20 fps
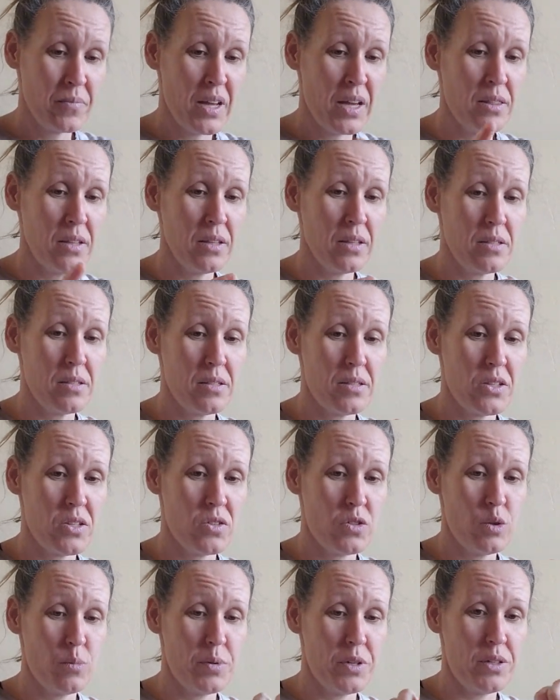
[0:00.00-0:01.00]
I think this is a
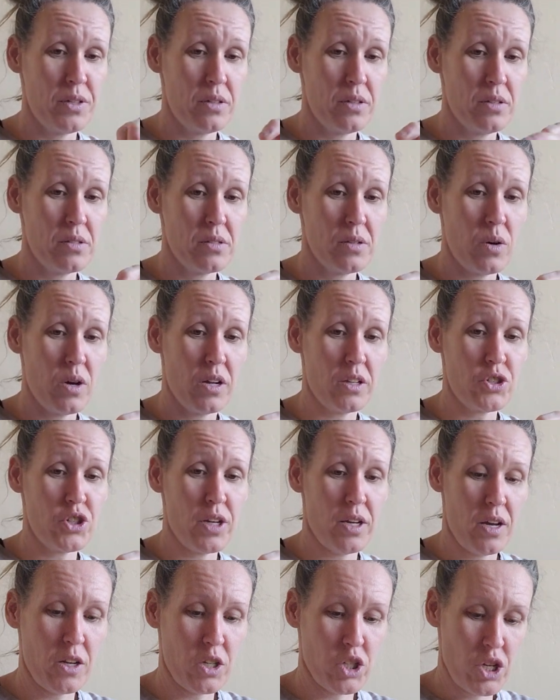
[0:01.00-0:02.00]
super deal. So I'll
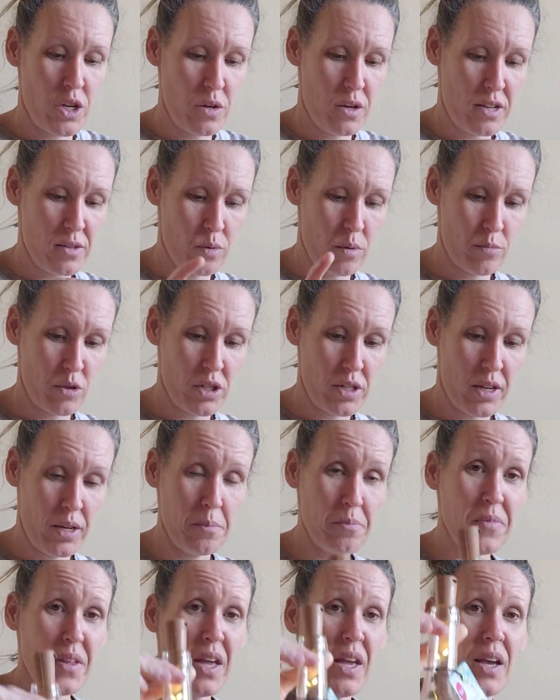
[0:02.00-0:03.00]
try, show you guys one more time.